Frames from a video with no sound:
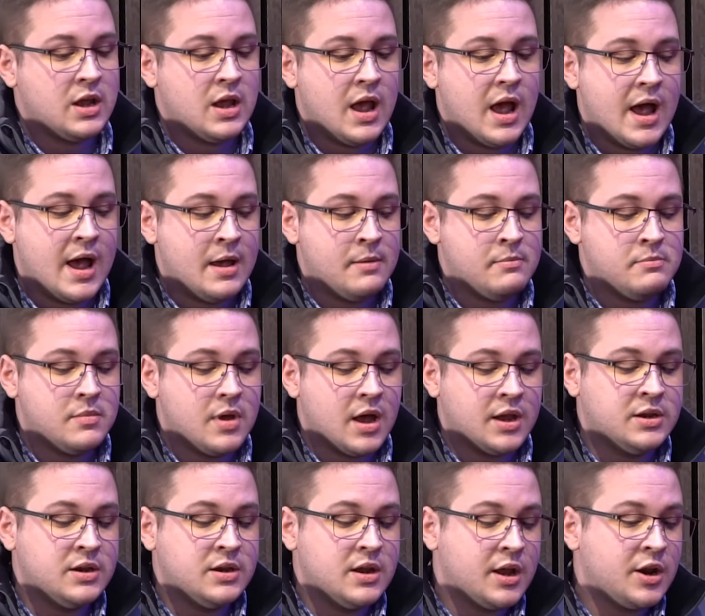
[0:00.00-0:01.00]

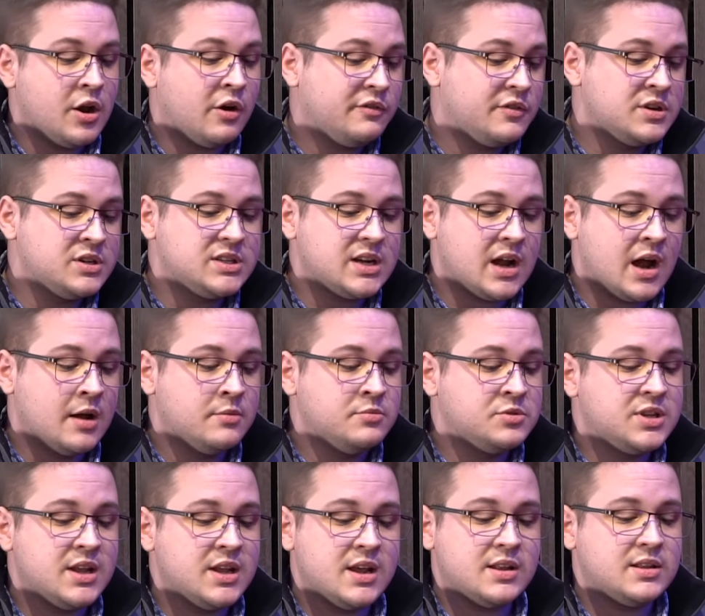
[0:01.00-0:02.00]
And
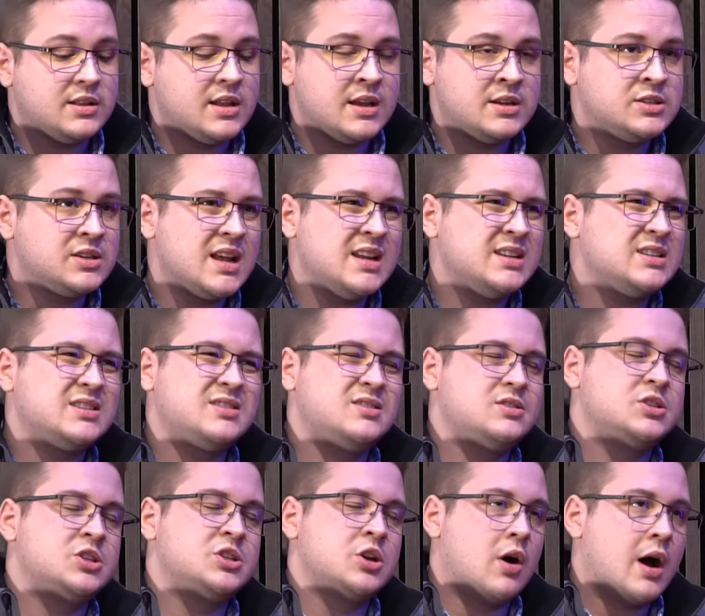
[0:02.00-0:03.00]
oftentimes
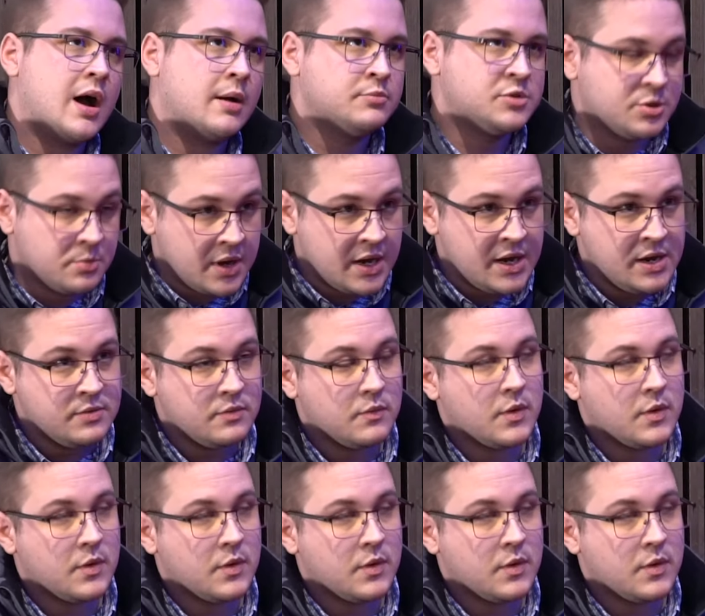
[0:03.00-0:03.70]
it's not happened to me